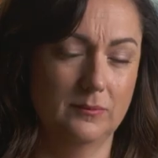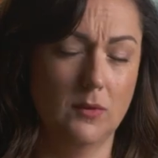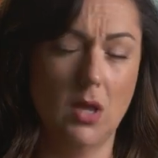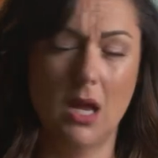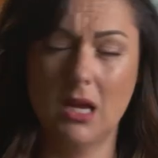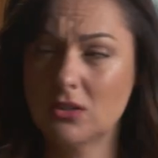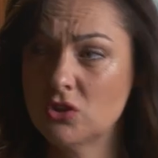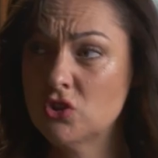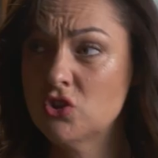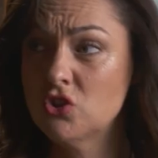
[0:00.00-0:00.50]

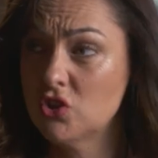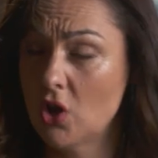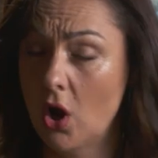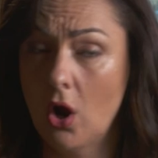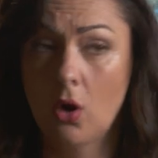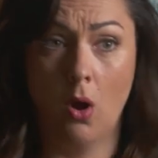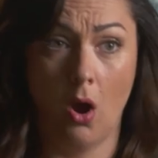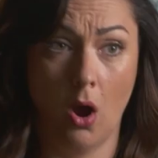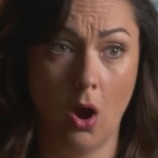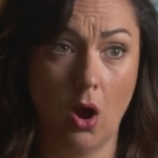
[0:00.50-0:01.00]
Like
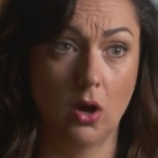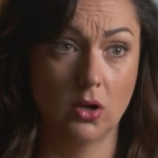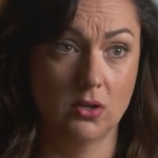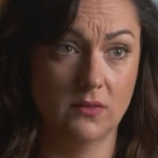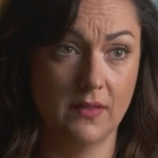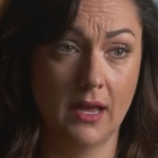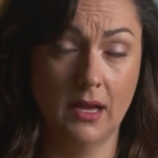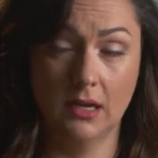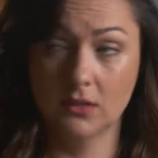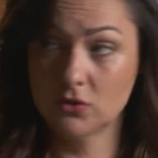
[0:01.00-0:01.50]
so
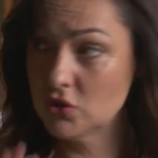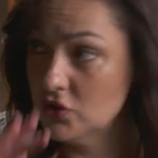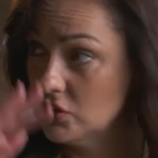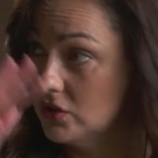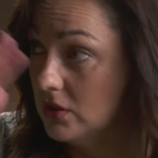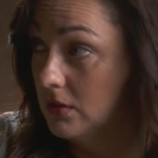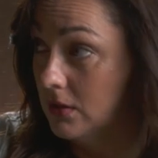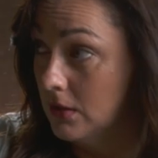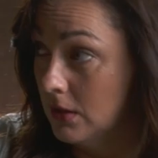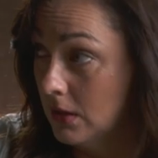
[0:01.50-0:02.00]
hot. They are.
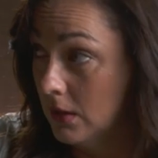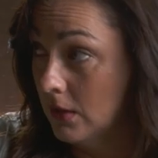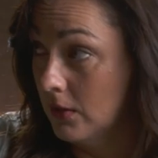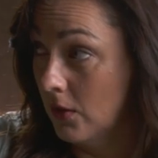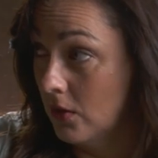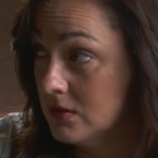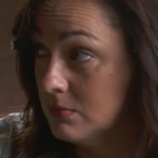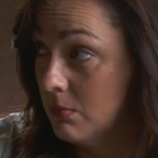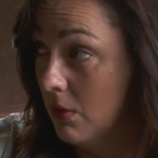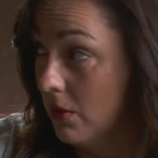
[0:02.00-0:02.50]

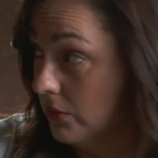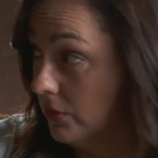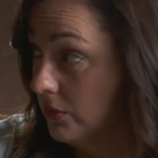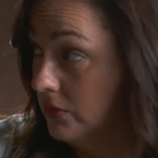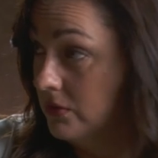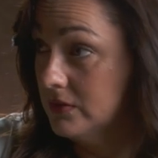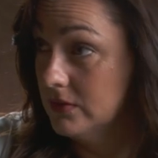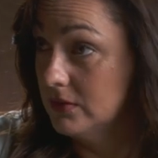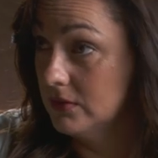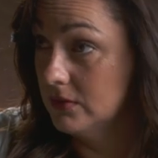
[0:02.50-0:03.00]
those
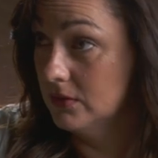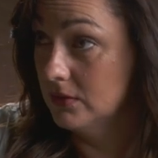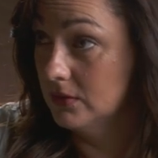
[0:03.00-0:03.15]
models.